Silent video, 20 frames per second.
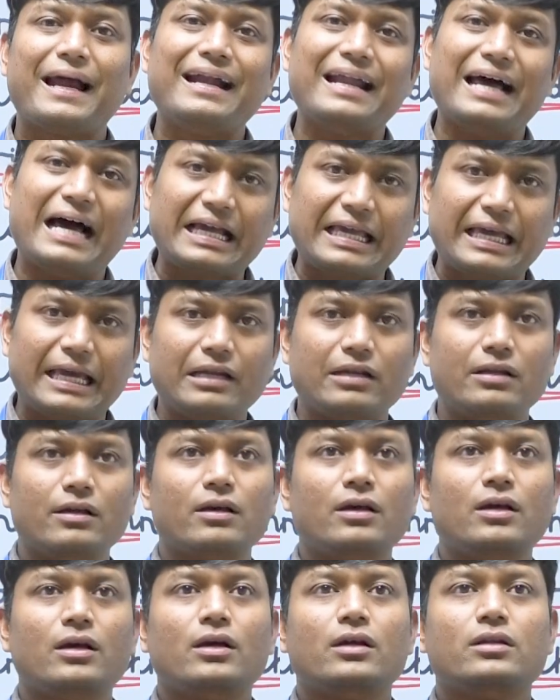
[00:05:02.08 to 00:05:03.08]
And
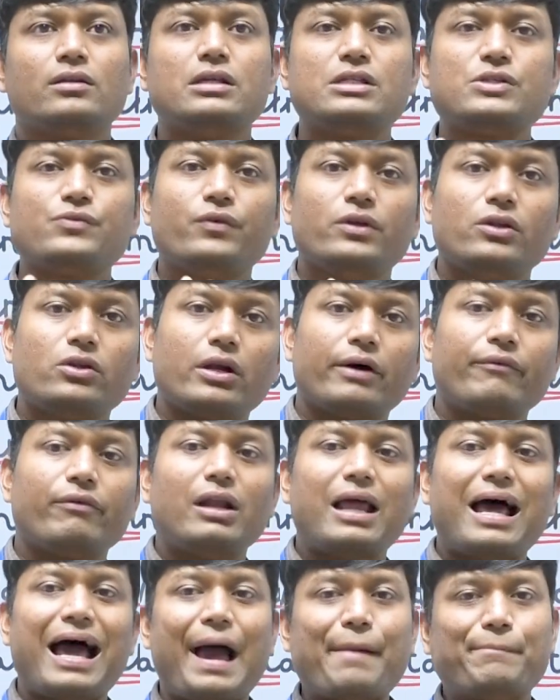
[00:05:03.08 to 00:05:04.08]
again, this
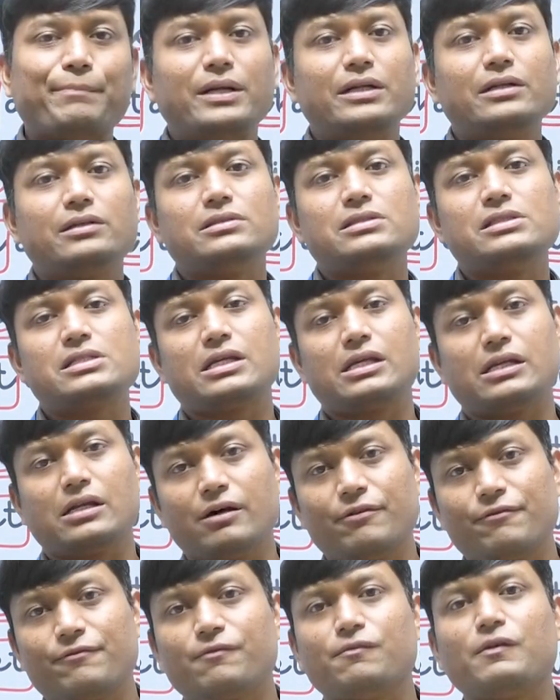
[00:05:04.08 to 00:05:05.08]
withdrawal happens in
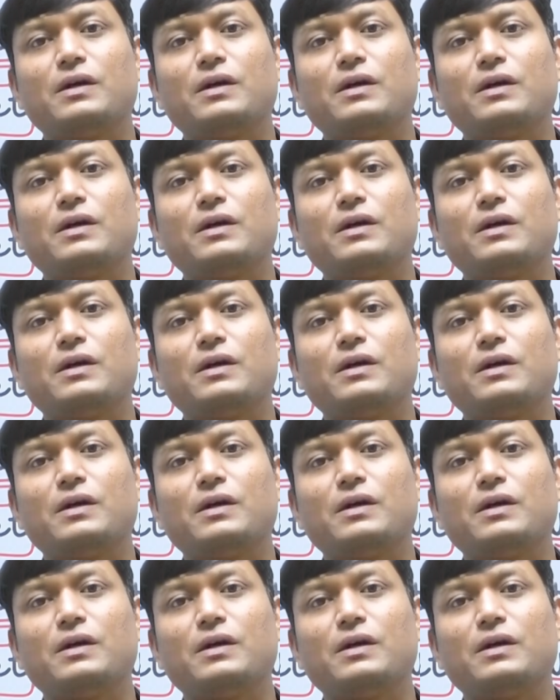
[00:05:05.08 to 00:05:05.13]
a